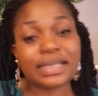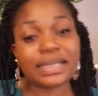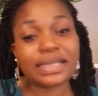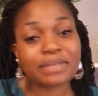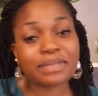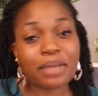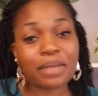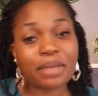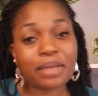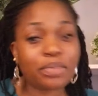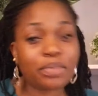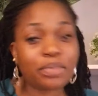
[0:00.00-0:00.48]

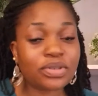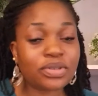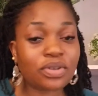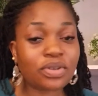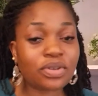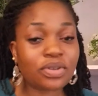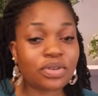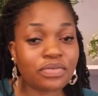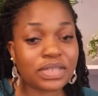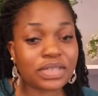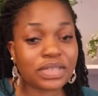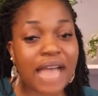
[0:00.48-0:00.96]
post office.
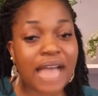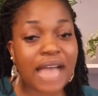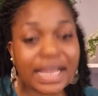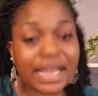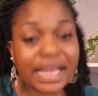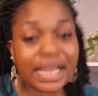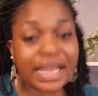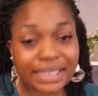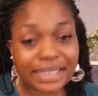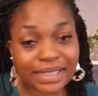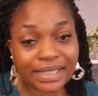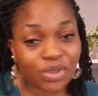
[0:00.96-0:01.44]
I
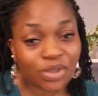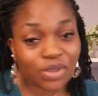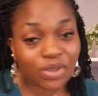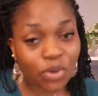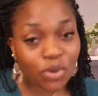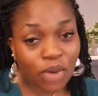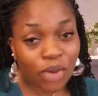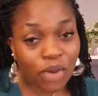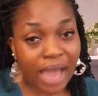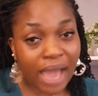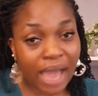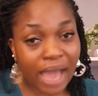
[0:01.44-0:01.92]
didn't though.
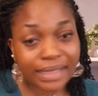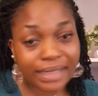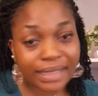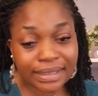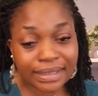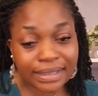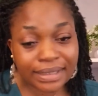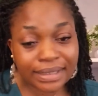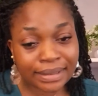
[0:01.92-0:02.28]
I didn't.